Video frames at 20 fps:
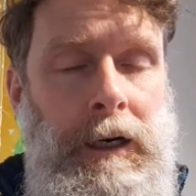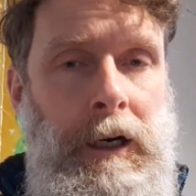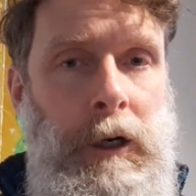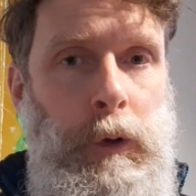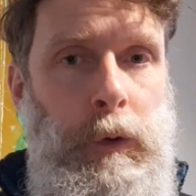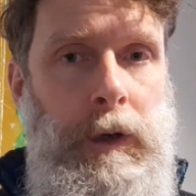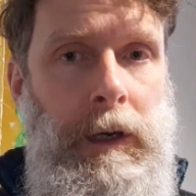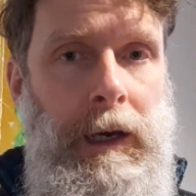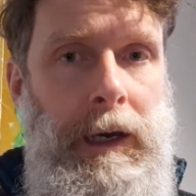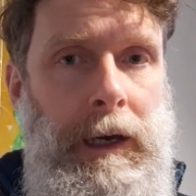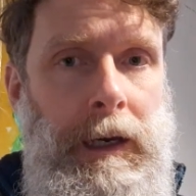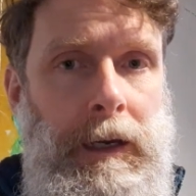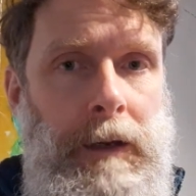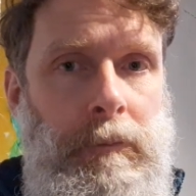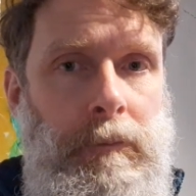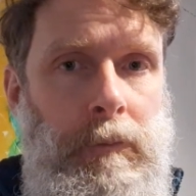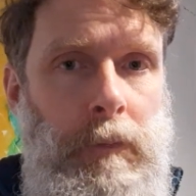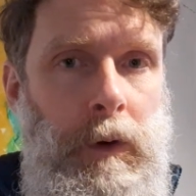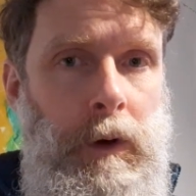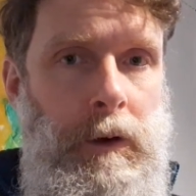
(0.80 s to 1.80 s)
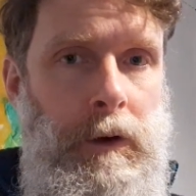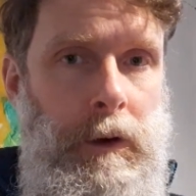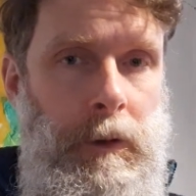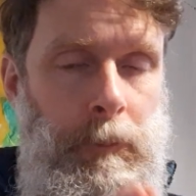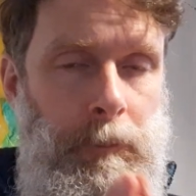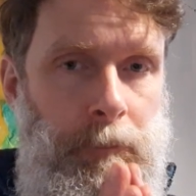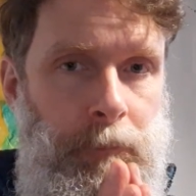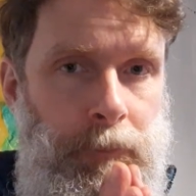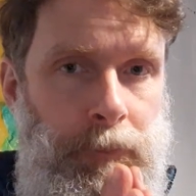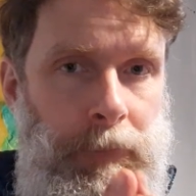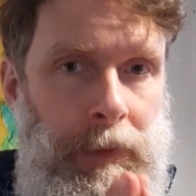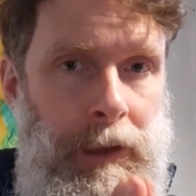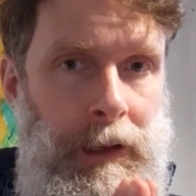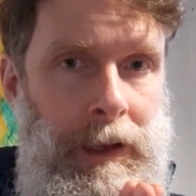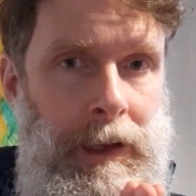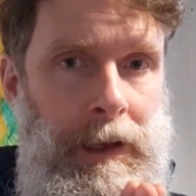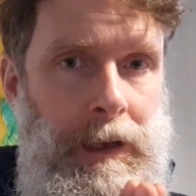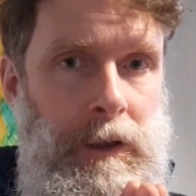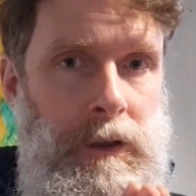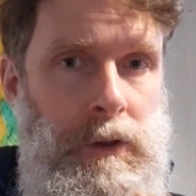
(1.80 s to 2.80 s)
Okay, welcome.
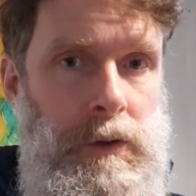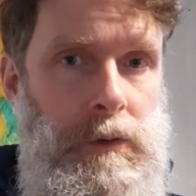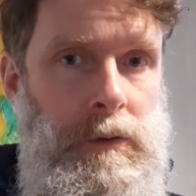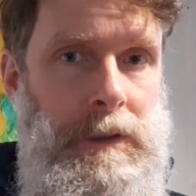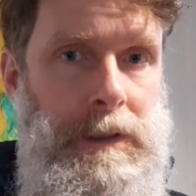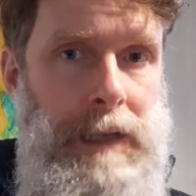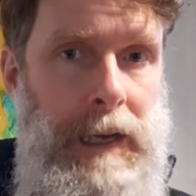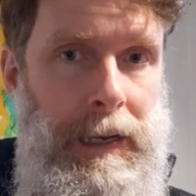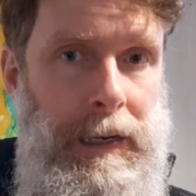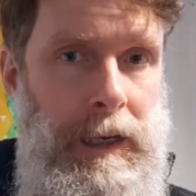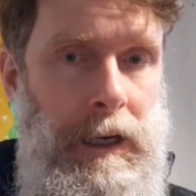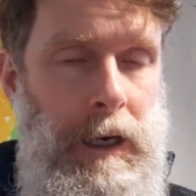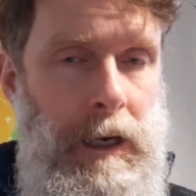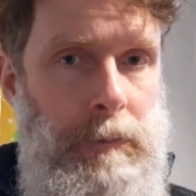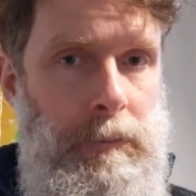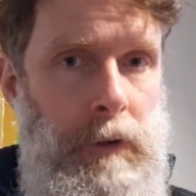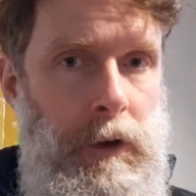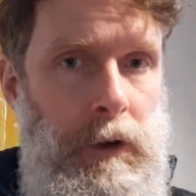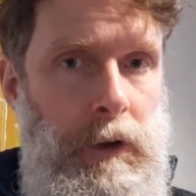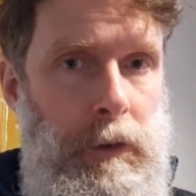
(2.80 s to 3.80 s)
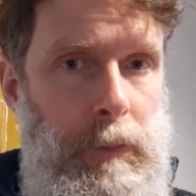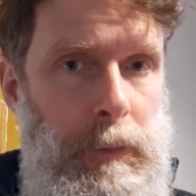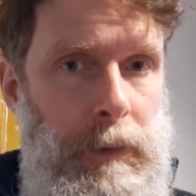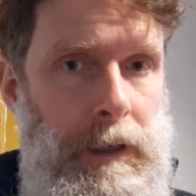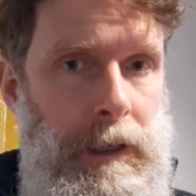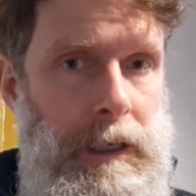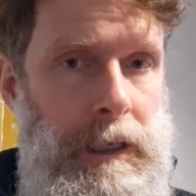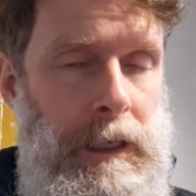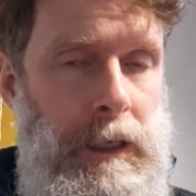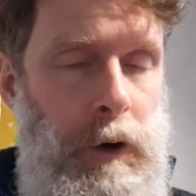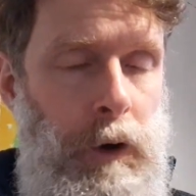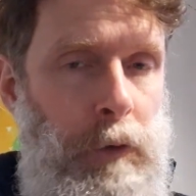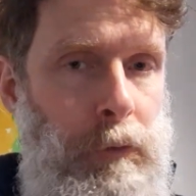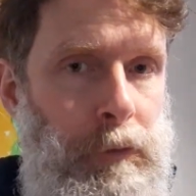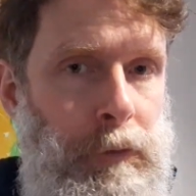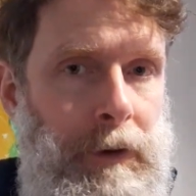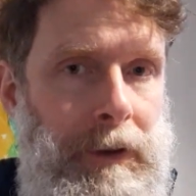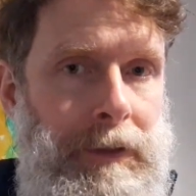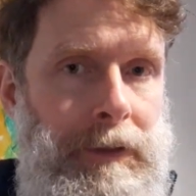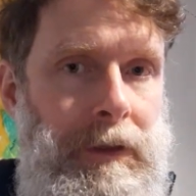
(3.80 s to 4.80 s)
Today I'm going to be
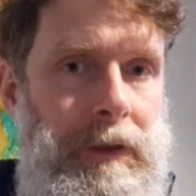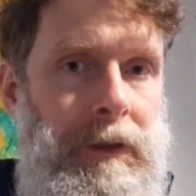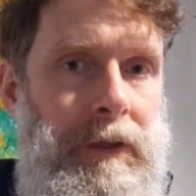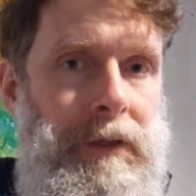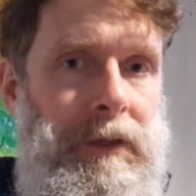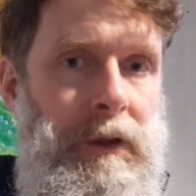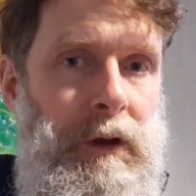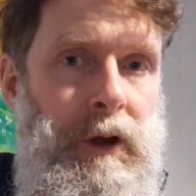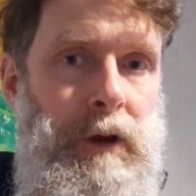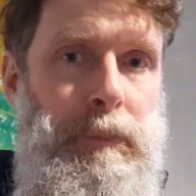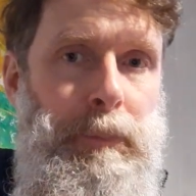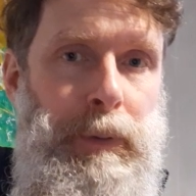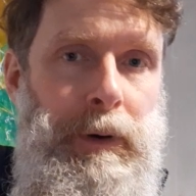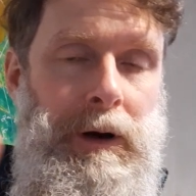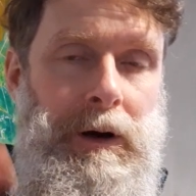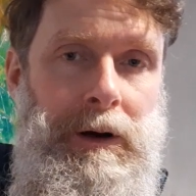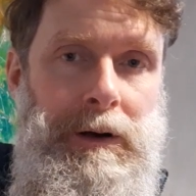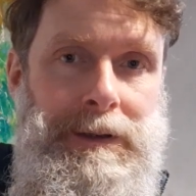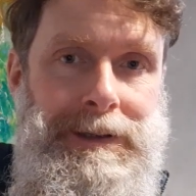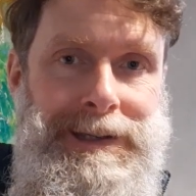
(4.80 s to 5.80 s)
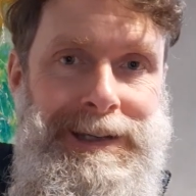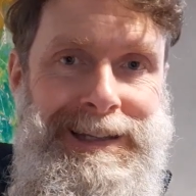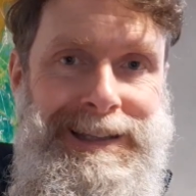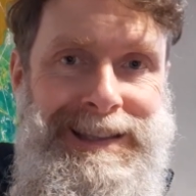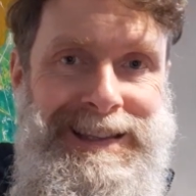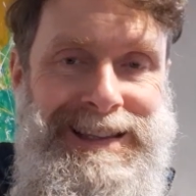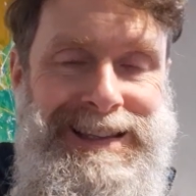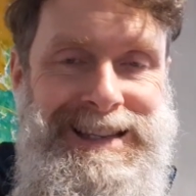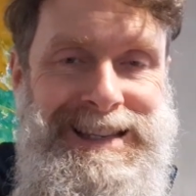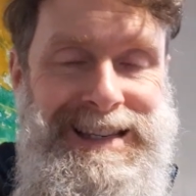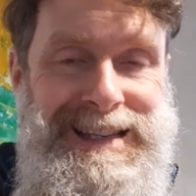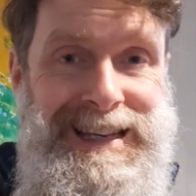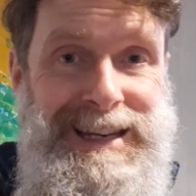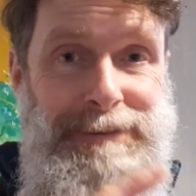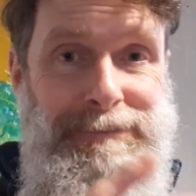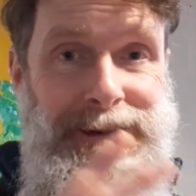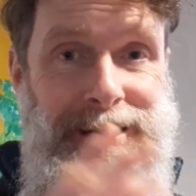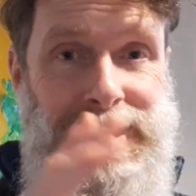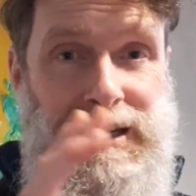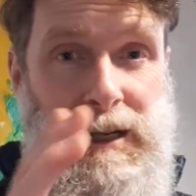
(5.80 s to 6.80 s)
offering the third part in the
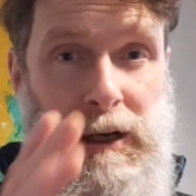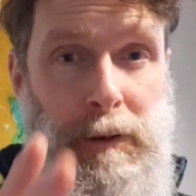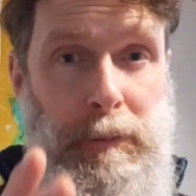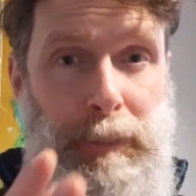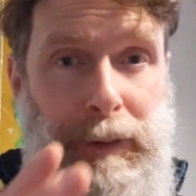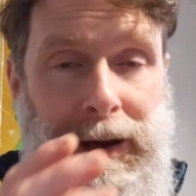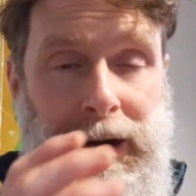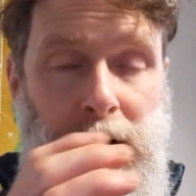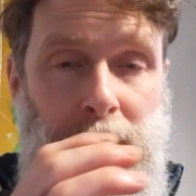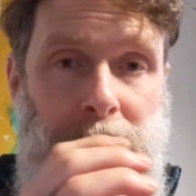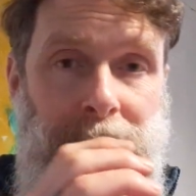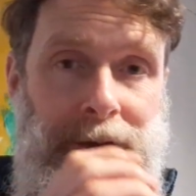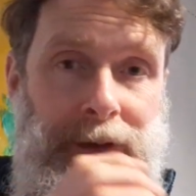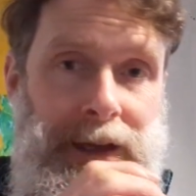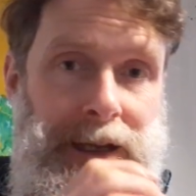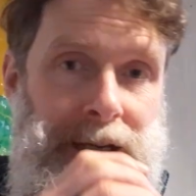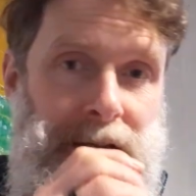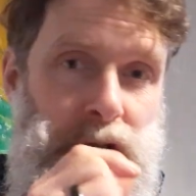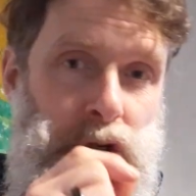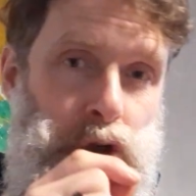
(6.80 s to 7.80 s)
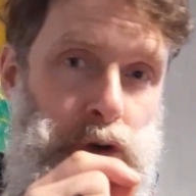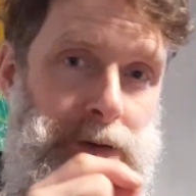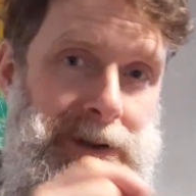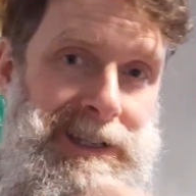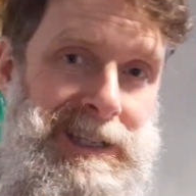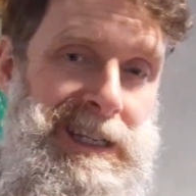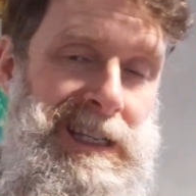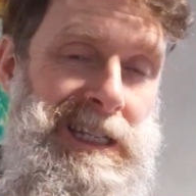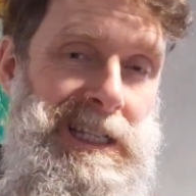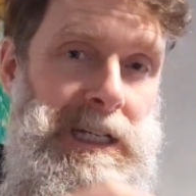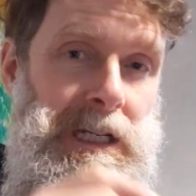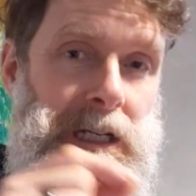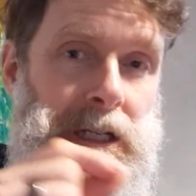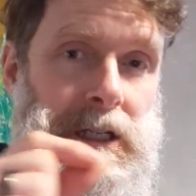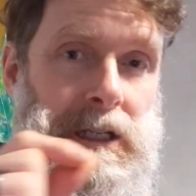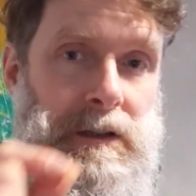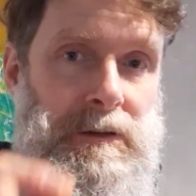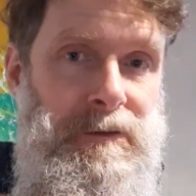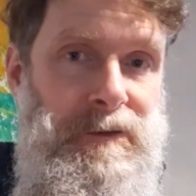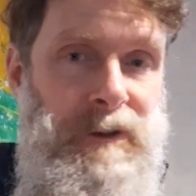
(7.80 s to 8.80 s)
series about the strategic
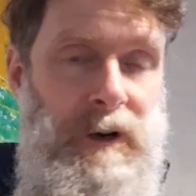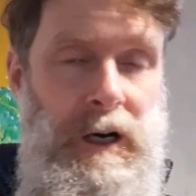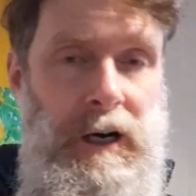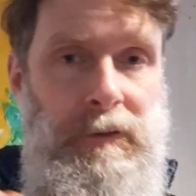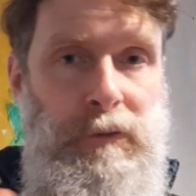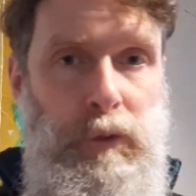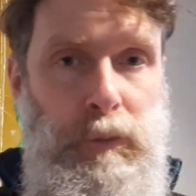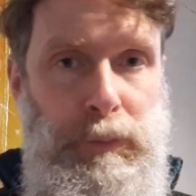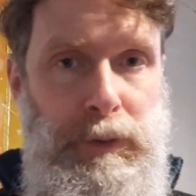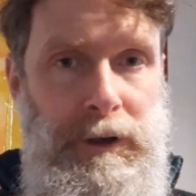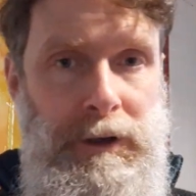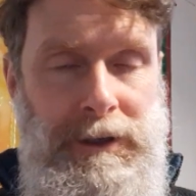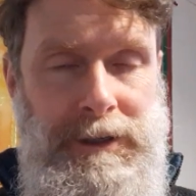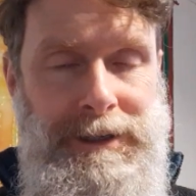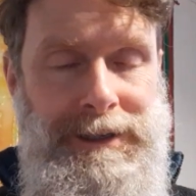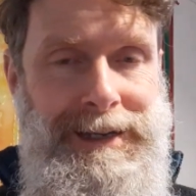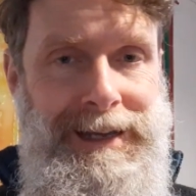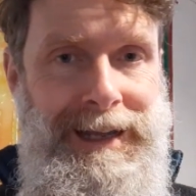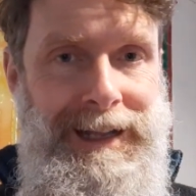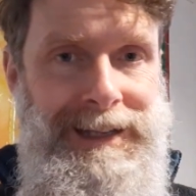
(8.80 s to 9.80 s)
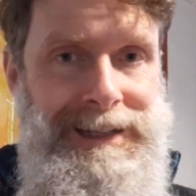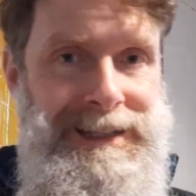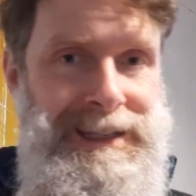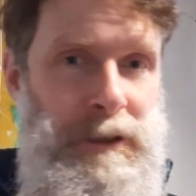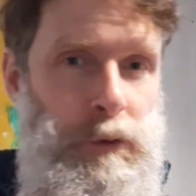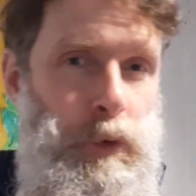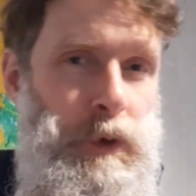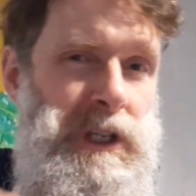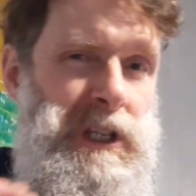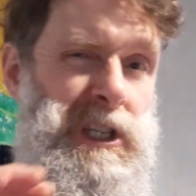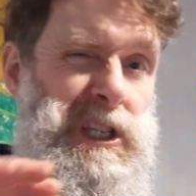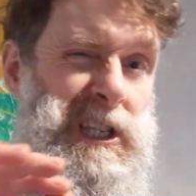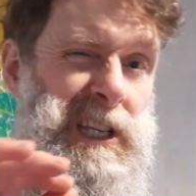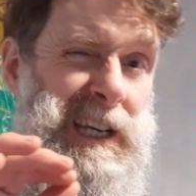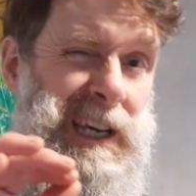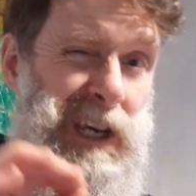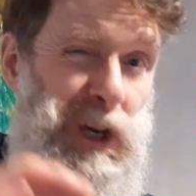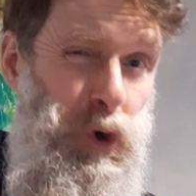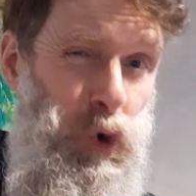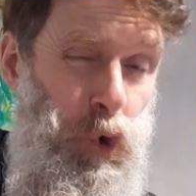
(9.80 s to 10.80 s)
survival personality, which is a
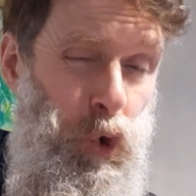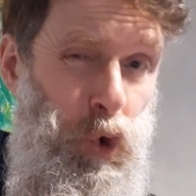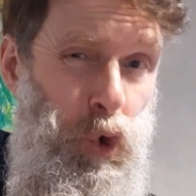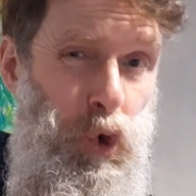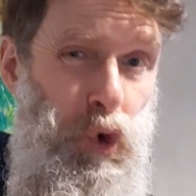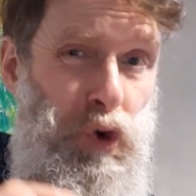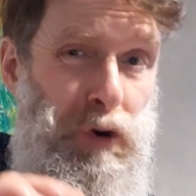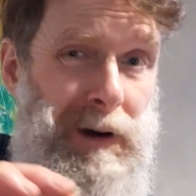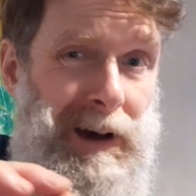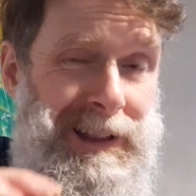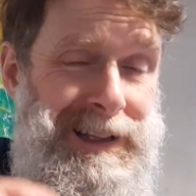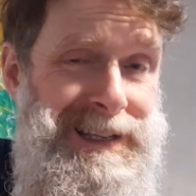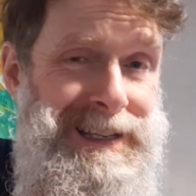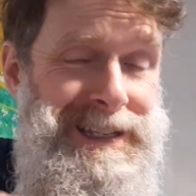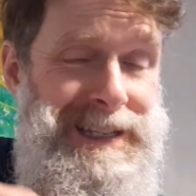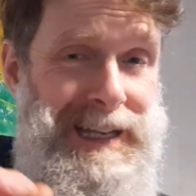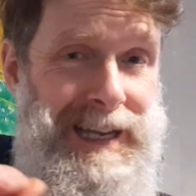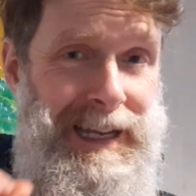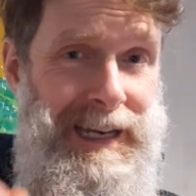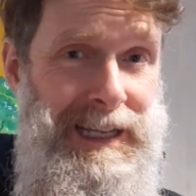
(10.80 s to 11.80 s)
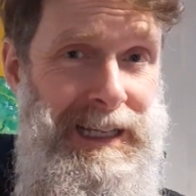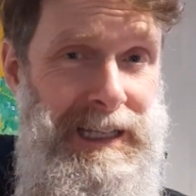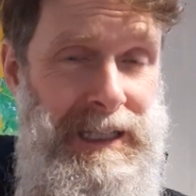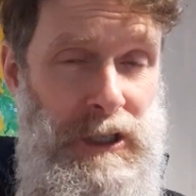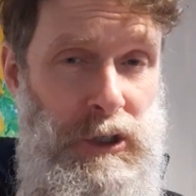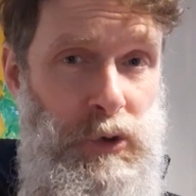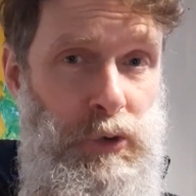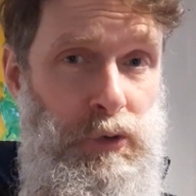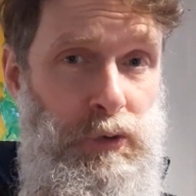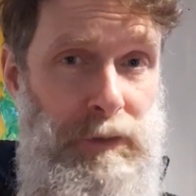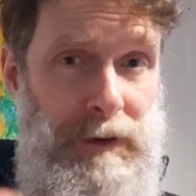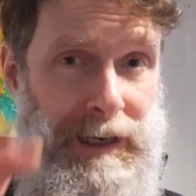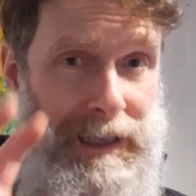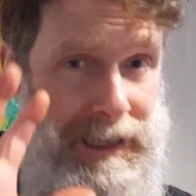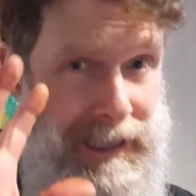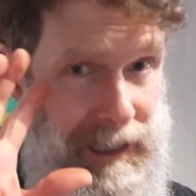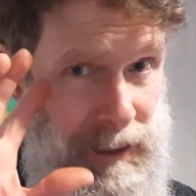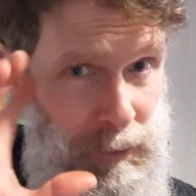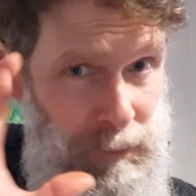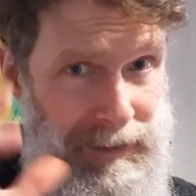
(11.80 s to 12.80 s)
core understanding to really
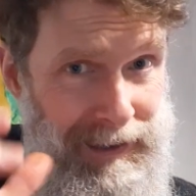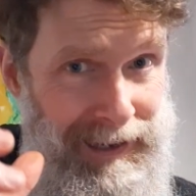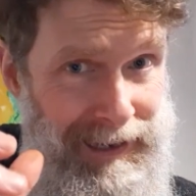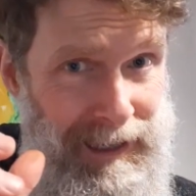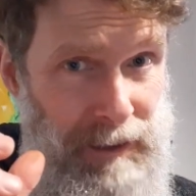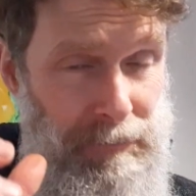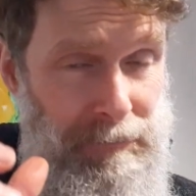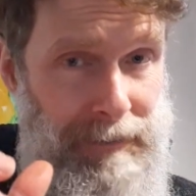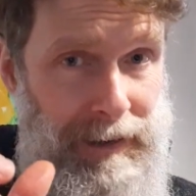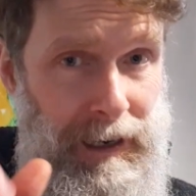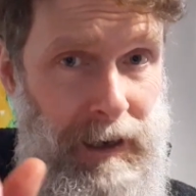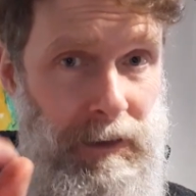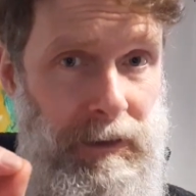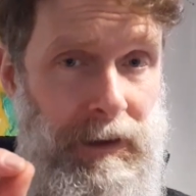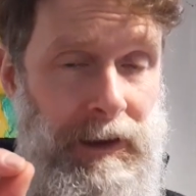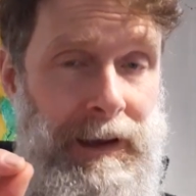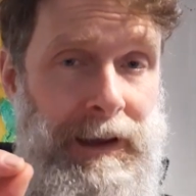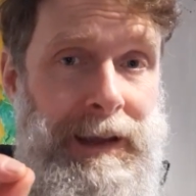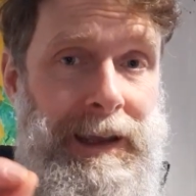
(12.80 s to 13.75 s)
get your head around